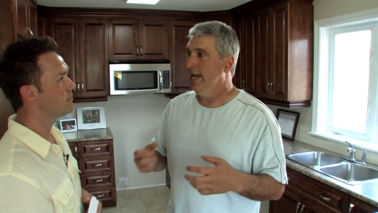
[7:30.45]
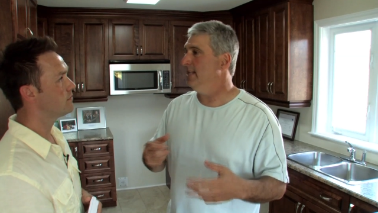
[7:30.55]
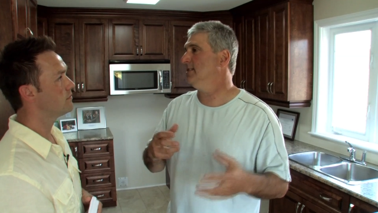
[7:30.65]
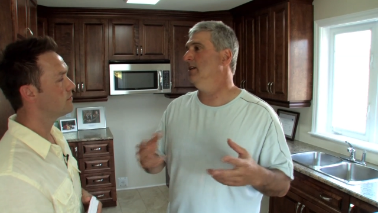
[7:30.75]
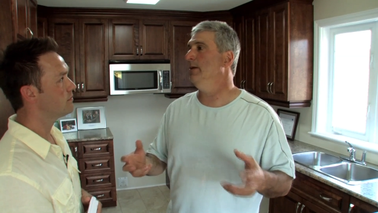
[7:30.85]

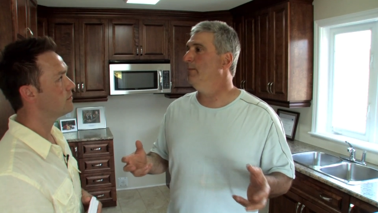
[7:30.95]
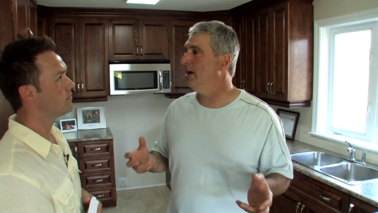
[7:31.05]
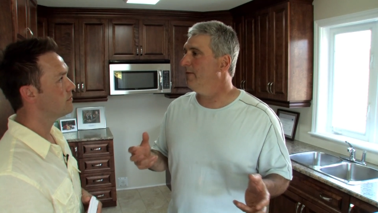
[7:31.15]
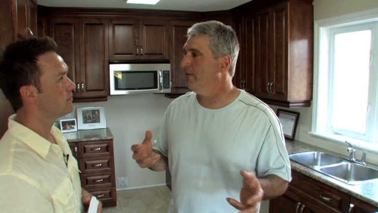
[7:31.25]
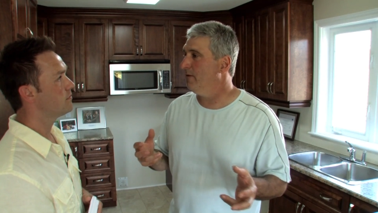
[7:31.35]
Speaker 1: it's going to be
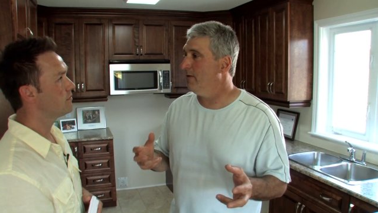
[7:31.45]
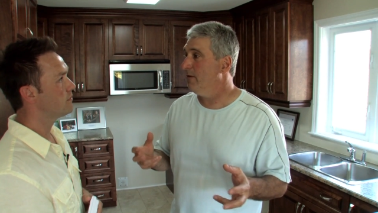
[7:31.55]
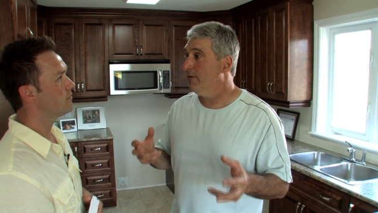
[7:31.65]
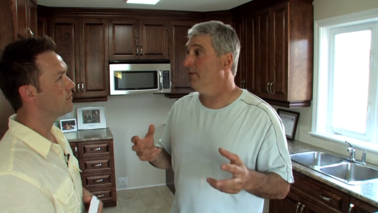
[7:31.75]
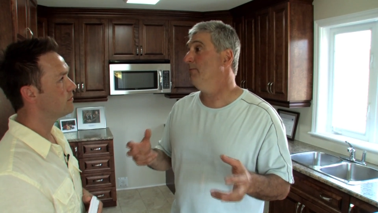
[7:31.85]
better
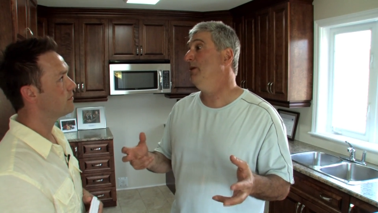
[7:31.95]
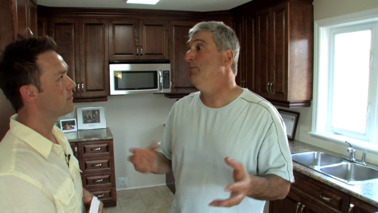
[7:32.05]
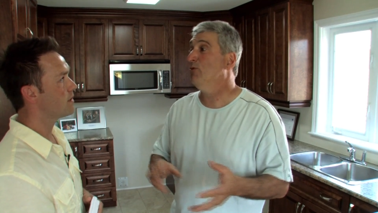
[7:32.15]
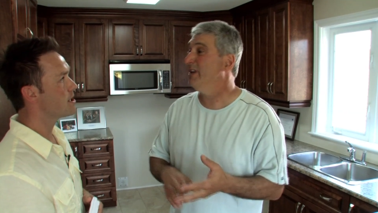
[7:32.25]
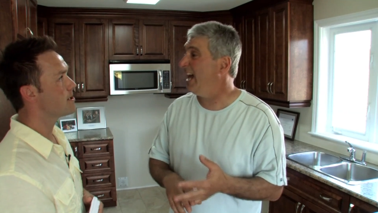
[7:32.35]
for, for
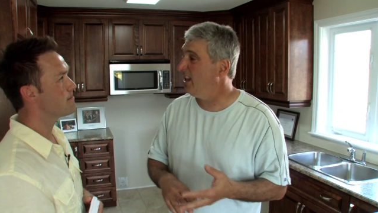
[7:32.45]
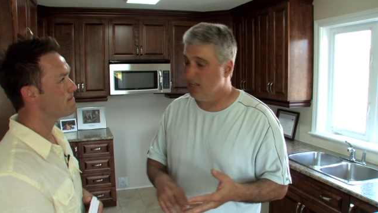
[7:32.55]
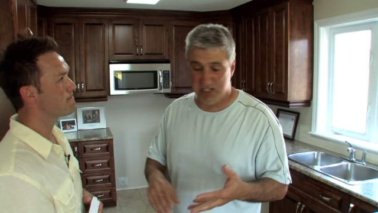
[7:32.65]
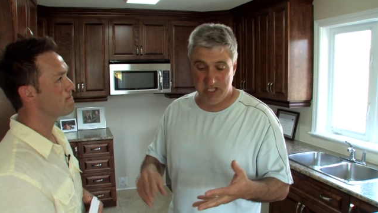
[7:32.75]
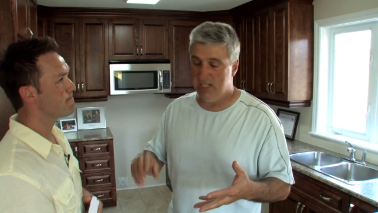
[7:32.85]
people with
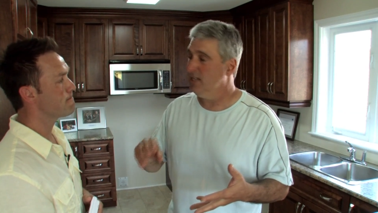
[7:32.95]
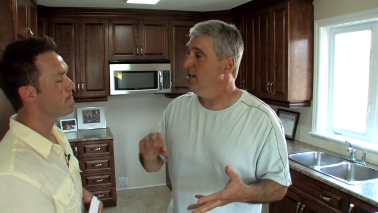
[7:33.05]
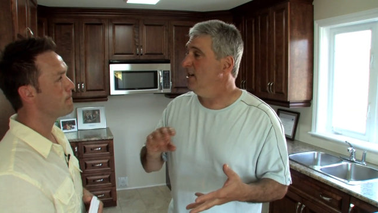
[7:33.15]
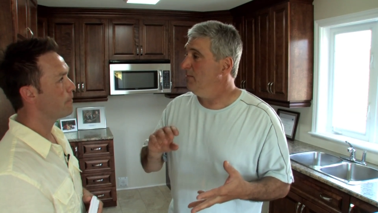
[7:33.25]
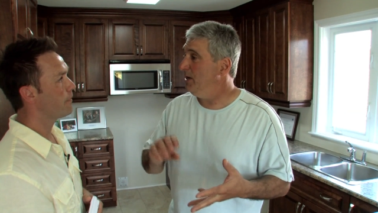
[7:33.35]
allergies
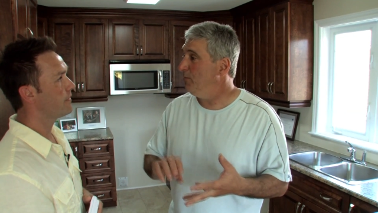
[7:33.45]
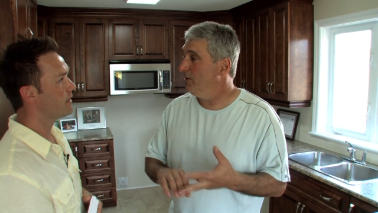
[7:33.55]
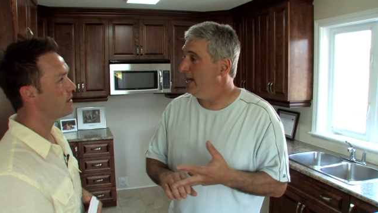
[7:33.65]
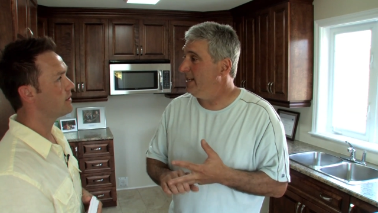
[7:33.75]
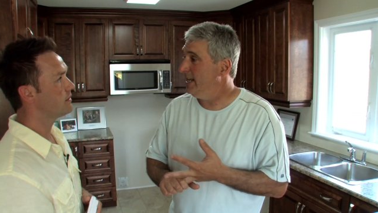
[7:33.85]
people
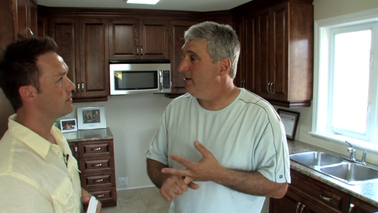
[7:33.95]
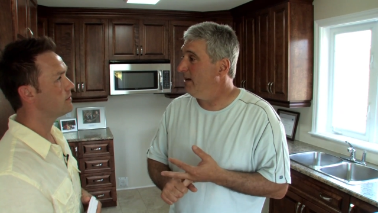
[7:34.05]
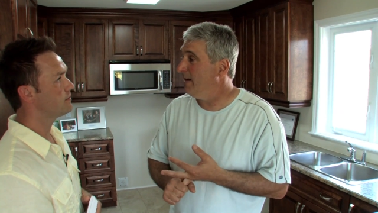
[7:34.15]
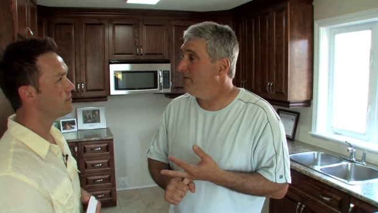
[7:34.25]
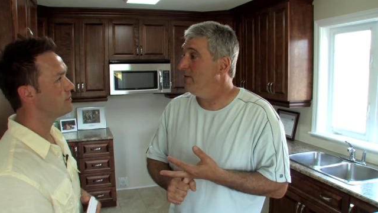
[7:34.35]
that you know
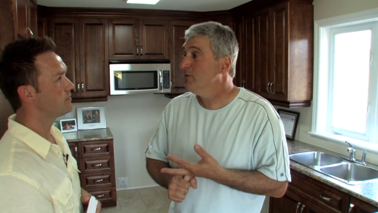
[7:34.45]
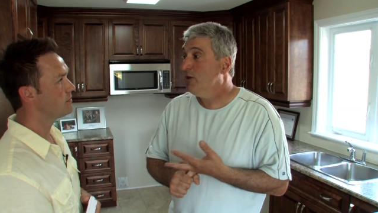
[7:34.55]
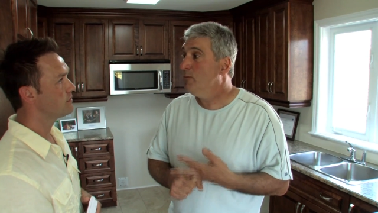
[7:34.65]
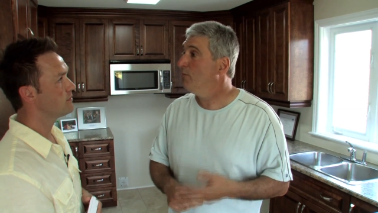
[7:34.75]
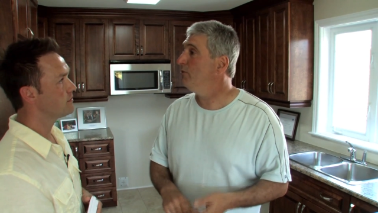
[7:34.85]
have
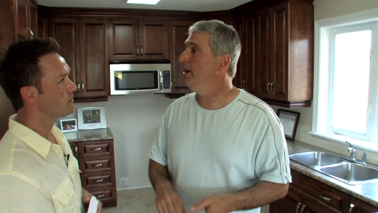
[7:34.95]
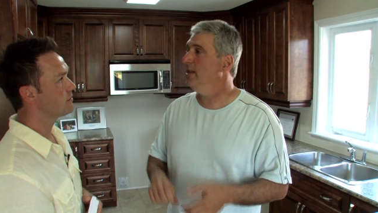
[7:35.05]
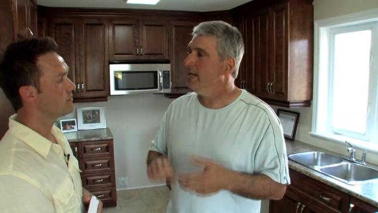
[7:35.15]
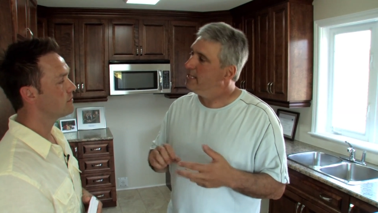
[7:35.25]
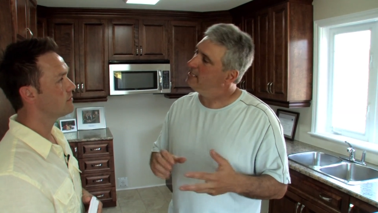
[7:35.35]
trouble
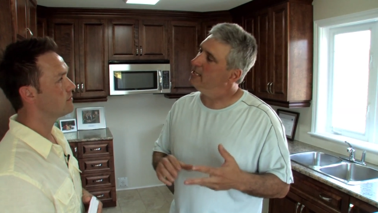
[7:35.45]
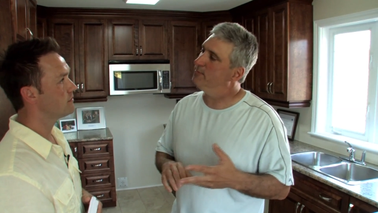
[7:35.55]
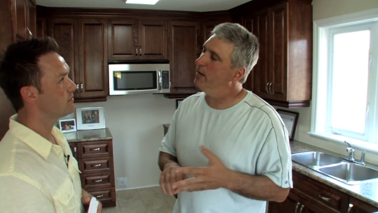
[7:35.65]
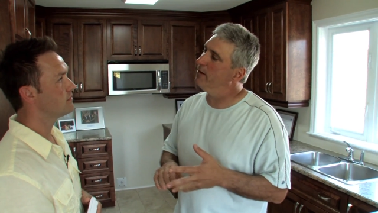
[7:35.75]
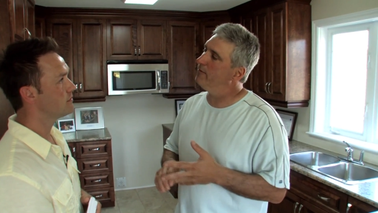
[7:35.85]
breathing. It's it's
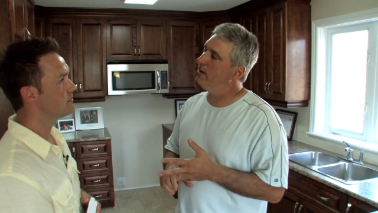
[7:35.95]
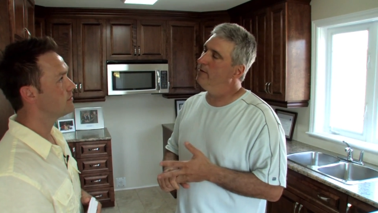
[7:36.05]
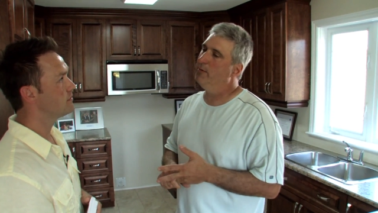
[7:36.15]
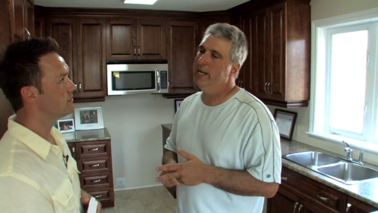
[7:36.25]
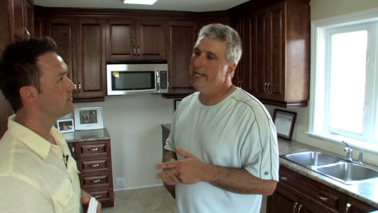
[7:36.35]
better for
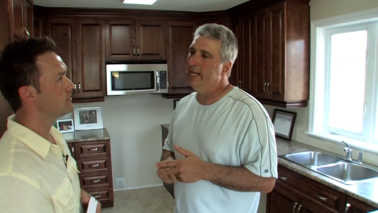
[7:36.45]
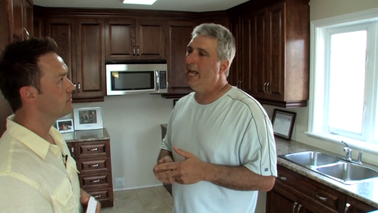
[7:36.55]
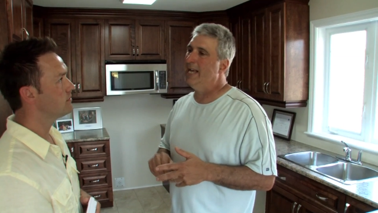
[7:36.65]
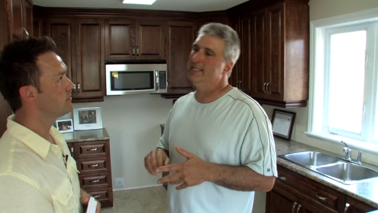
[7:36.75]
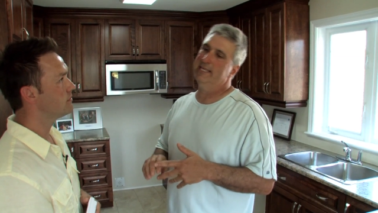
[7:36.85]
everybody. And the
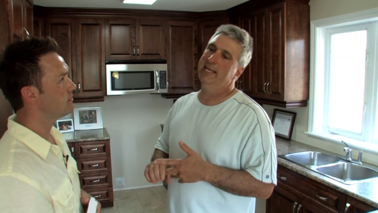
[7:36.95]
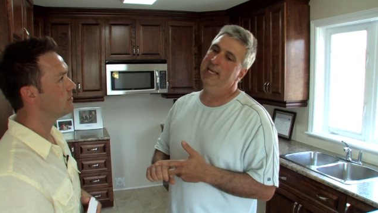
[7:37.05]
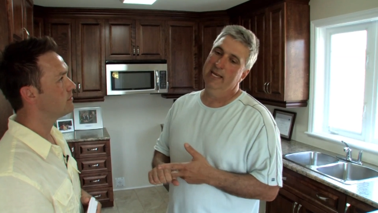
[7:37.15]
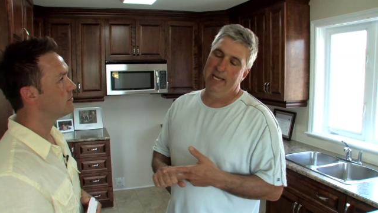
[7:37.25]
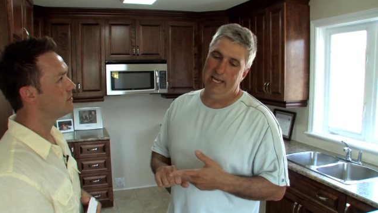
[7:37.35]
last thing,
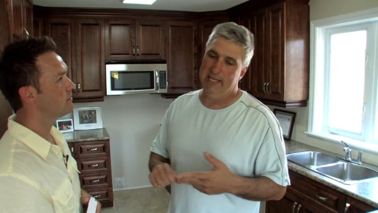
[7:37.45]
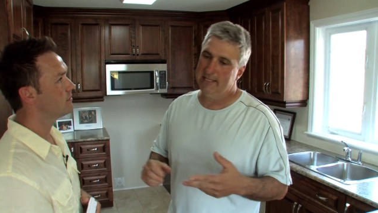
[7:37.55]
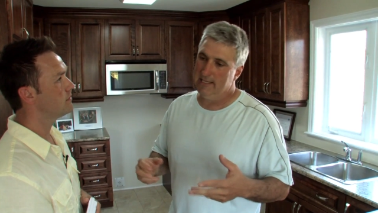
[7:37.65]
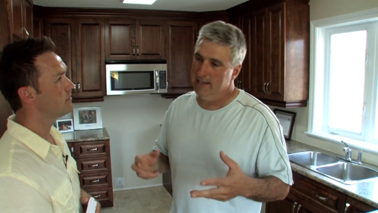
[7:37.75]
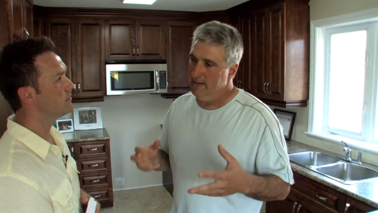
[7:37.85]

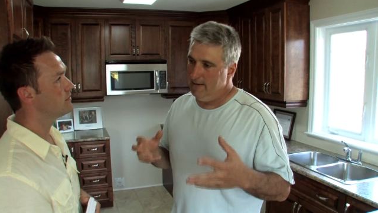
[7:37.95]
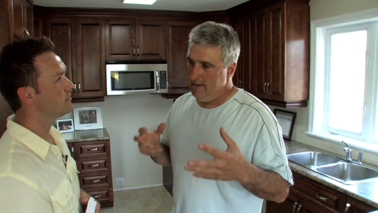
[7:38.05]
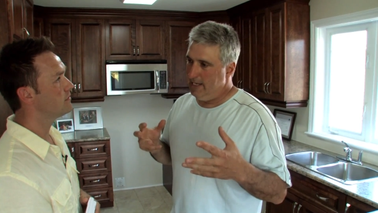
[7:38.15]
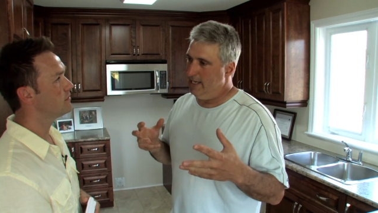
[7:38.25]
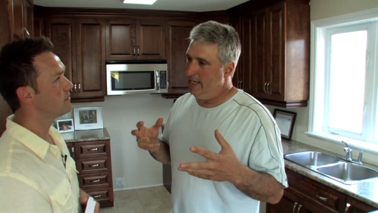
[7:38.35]
it's
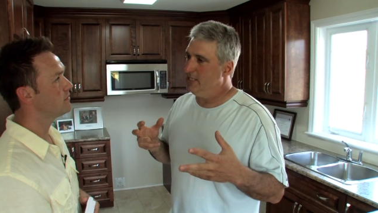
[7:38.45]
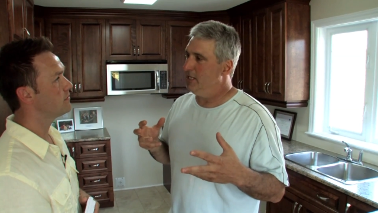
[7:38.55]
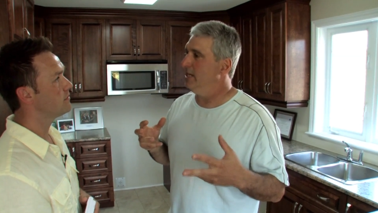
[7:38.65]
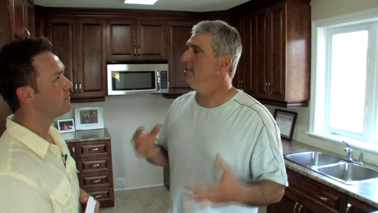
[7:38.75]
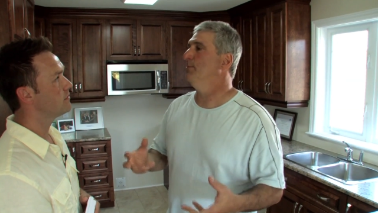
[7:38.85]
it's
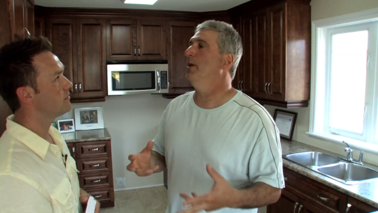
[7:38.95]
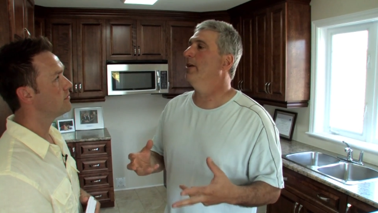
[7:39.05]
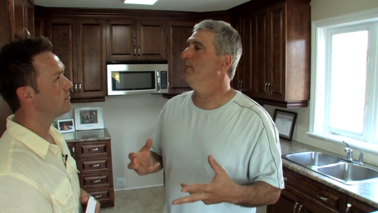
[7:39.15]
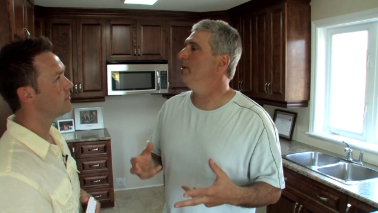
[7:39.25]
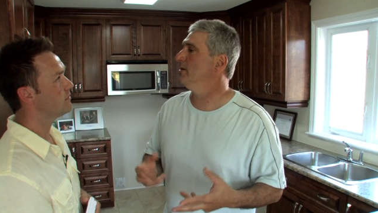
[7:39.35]
it's a
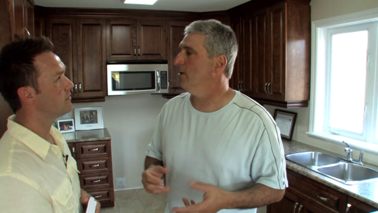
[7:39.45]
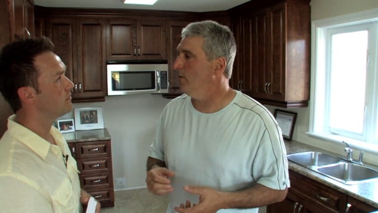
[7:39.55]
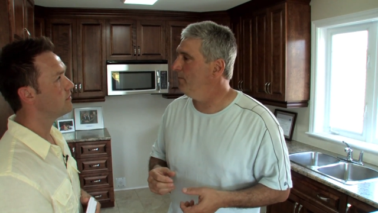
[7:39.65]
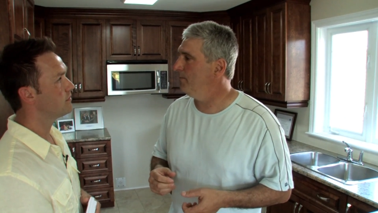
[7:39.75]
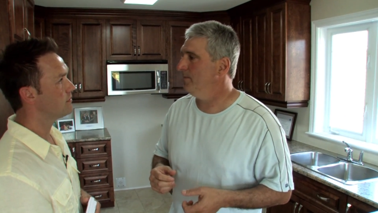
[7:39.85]
better built home.